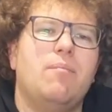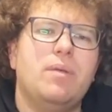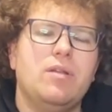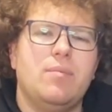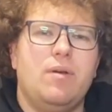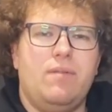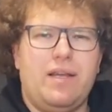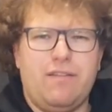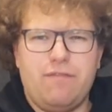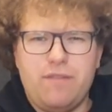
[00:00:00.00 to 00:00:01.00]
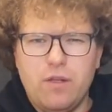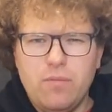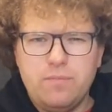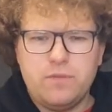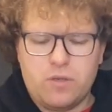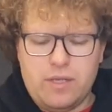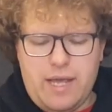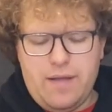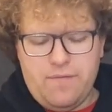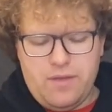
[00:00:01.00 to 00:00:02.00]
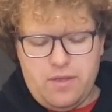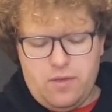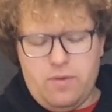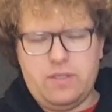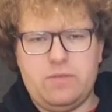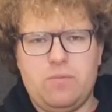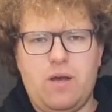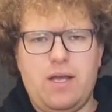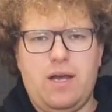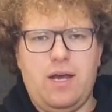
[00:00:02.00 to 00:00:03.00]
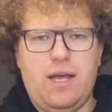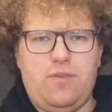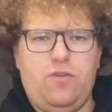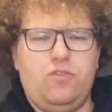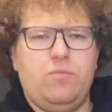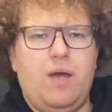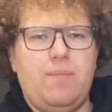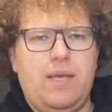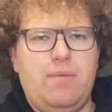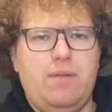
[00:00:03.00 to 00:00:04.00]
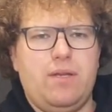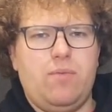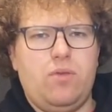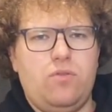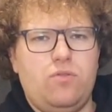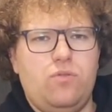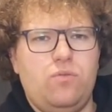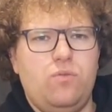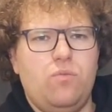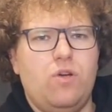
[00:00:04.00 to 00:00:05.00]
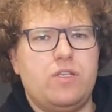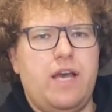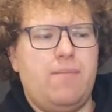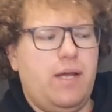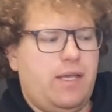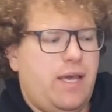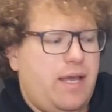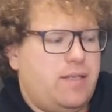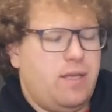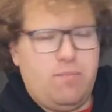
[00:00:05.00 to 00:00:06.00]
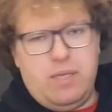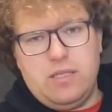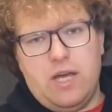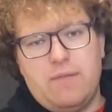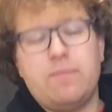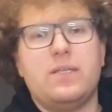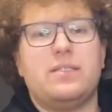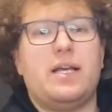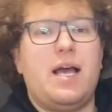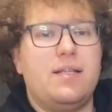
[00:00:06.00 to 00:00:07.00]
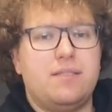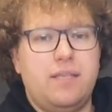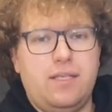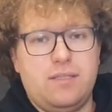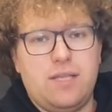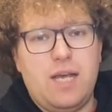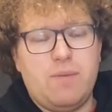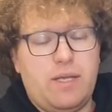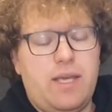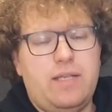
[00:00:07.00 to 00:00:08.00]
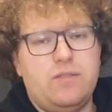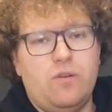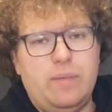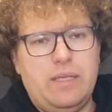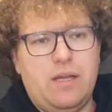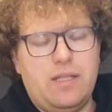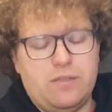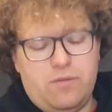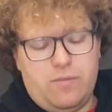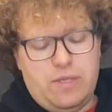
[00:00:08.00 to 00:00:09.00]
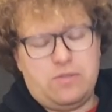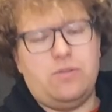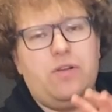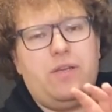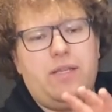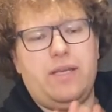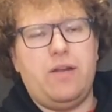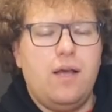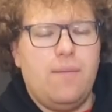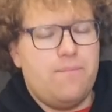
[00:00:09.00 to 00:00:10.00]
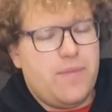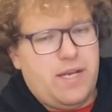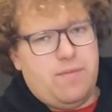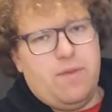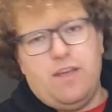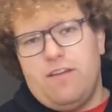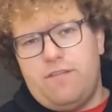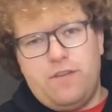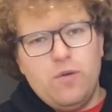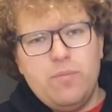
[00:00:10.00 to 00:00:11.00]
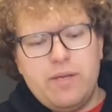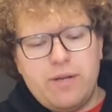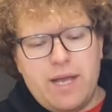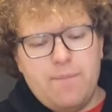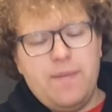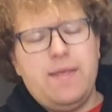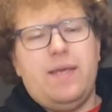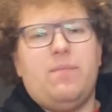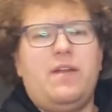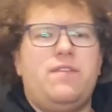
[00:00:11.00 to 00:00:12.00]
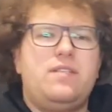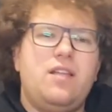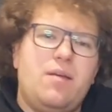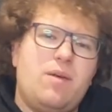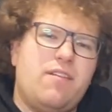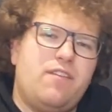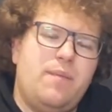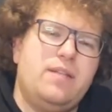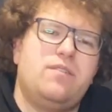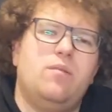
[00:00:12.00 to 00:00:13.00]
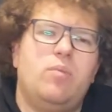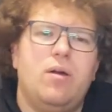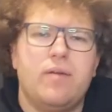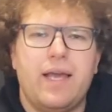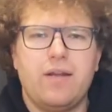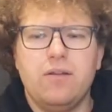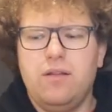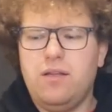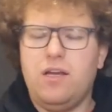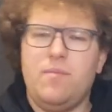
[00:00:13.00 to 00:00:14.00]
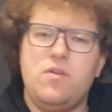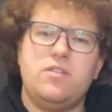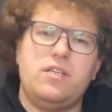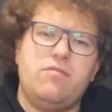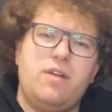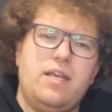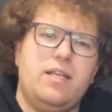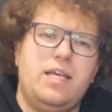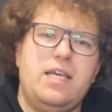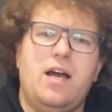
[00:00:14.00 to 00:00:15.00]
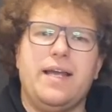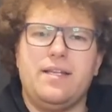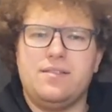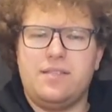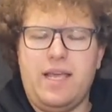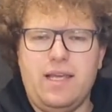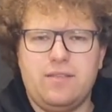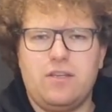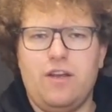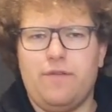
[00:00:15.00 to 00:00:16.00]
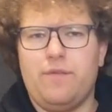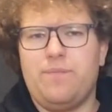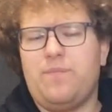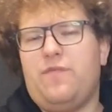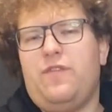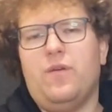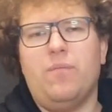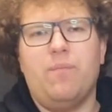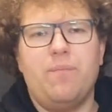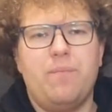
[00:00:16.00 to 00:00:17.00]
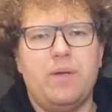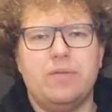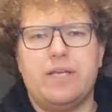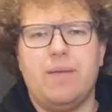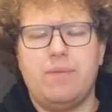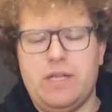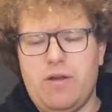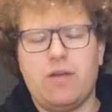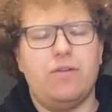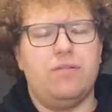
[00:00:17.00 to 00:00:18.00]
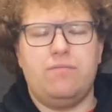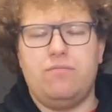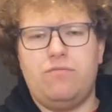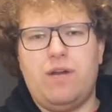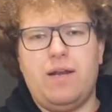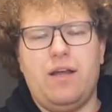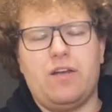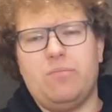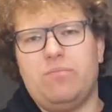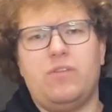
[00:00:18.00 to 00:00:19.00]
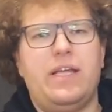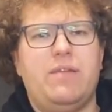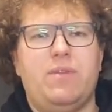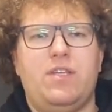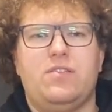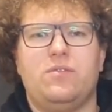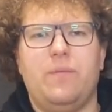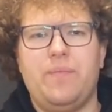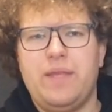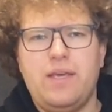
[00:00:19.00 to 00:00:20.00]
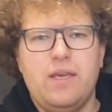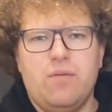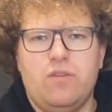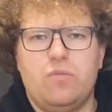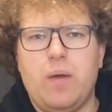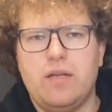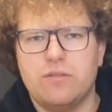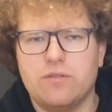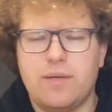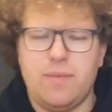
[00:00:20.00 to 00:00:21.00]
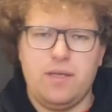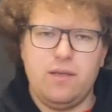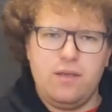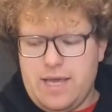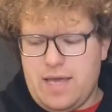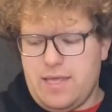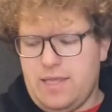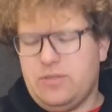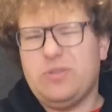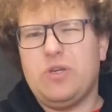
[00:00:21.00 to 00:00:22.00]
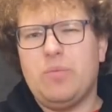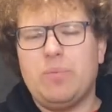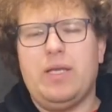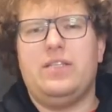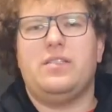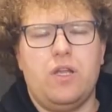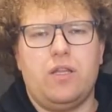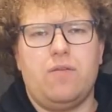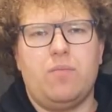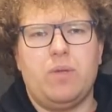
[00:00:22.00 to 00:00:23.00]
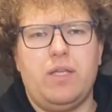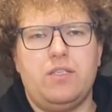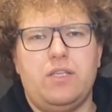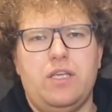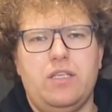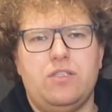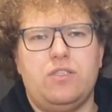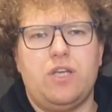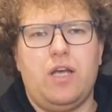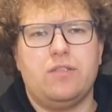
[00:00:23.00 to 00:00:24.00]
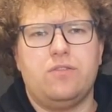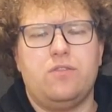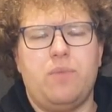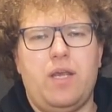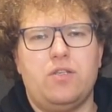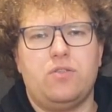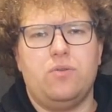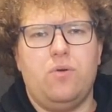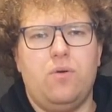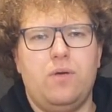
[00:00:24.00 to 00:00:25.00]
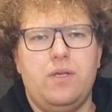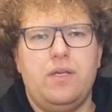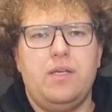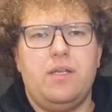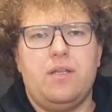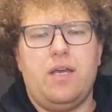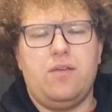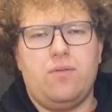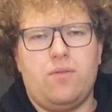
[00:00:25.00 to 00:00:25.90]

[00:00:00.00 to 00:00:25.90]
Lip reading: a buildup of like a film or a layer, which is why I use my PBW to wash out my kegs and beer line, because I can't see inside my kegs or beer lines. So I want to make sure I don't get that any film building up. But if it's in like my fermenter or boil kettle, I'm using it regularly, I can see it. So if the film builds up, I could clean it with this or with a sponge or something. And then there's also bleach. The only thing with bleach is just to make sure that you